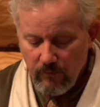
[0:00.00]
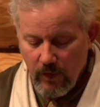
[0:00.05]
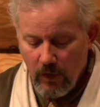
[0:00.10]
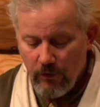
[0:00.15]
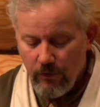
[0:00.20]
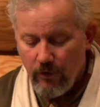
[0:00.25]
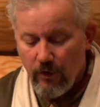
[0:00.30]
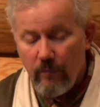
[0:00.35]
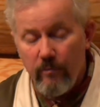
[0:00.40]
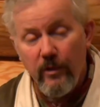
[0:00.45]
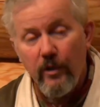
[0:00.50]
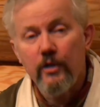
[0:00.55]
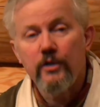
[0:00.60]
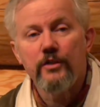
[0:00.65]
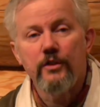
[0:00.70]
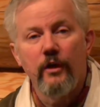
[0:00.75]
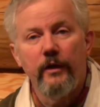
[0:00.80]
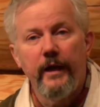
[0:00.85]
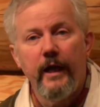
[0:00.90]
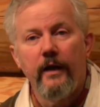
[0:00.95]
There are
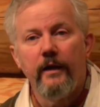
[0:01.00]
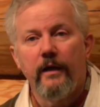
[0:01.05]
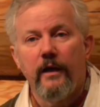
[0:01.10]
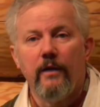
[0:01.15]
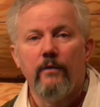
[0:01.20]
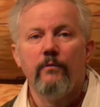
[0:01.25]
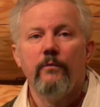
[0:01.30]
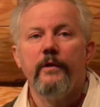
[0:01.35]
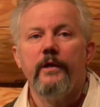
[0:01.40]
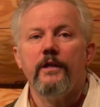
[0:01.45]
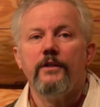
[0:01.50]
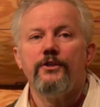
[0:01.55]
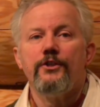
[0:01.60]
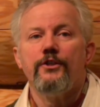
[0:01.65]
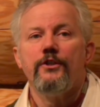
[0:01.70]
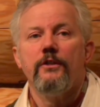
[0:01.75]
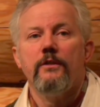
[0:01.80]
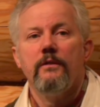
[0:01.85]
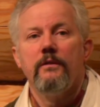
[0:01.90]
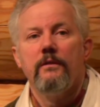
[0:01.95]
books on how to get
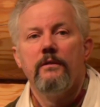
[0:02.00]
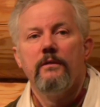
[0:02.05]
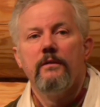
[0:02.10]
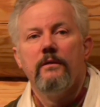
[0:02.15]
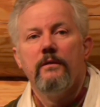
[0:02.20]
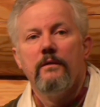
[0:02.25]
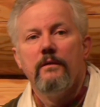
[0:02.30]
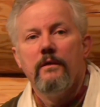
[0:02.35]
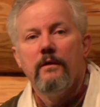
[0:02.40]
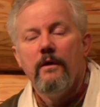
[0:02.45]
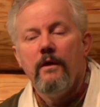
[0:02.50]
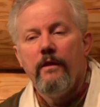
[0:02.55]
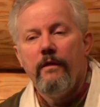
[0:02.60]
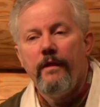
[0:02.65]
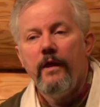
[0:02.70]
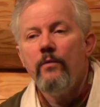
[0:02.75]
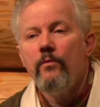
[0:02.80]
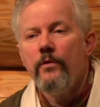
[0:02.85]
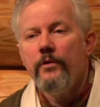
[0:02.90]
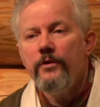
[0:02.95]
rich.
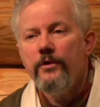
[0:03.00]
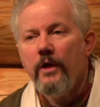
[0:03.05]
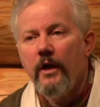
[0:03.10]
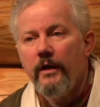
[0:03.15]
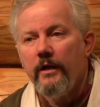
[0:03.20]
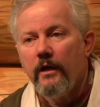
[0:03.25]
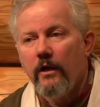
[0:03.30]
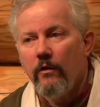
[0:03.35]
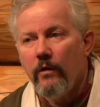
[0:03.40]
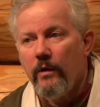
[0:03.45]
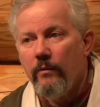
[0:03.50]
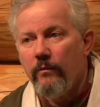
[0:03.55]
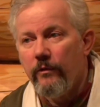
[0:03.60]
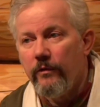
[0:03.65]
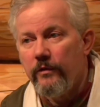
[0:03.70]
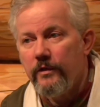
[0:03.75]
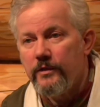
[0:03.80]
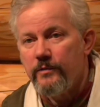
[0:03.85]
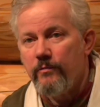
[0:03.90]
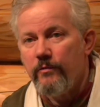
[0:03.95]
They would not agree
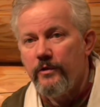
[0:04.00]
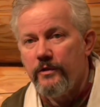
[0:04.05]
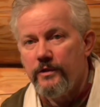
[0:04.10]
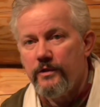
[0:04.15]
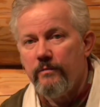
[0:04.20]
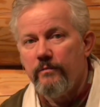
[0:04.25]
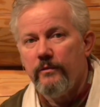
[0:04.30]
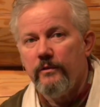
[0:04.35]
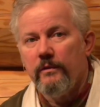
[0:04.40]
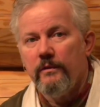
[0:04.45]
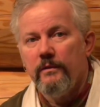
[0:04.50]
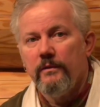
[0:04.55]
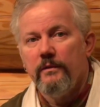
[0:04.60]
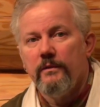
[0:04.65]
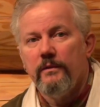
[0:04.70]
with this principle.